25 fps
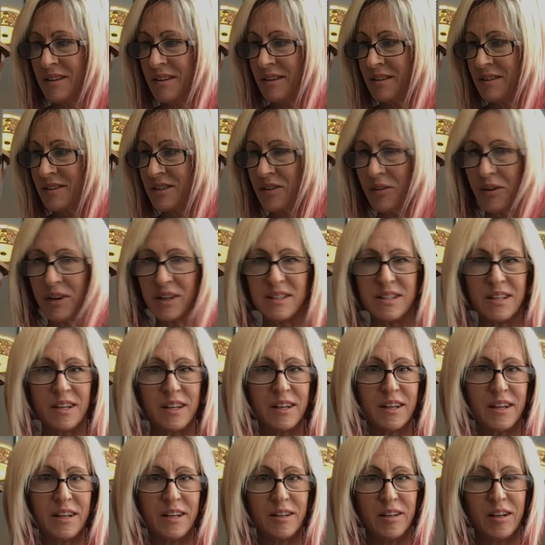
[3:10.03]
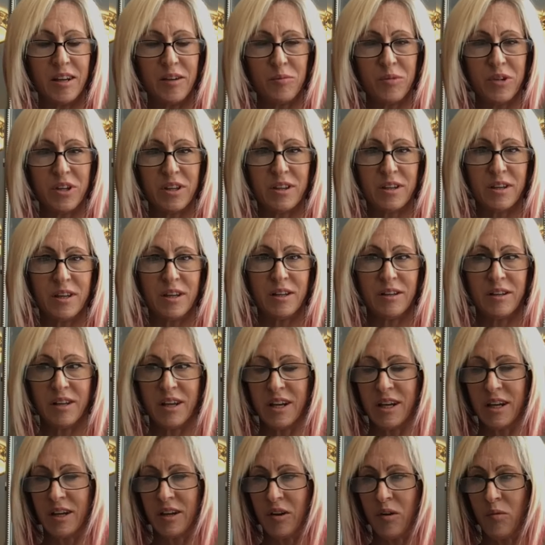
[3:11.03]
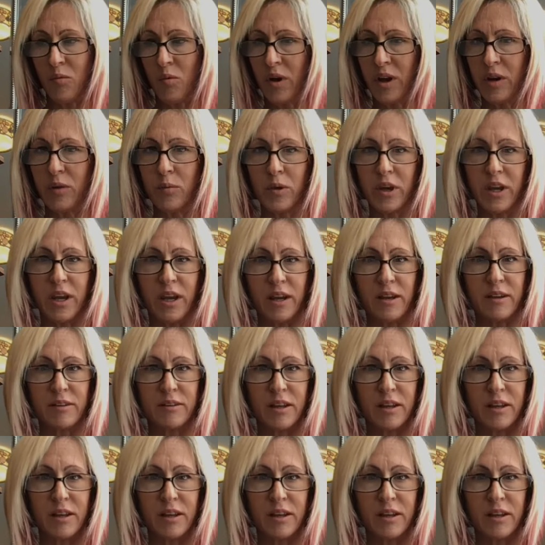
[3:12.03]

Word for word: So I did it, and within like one week,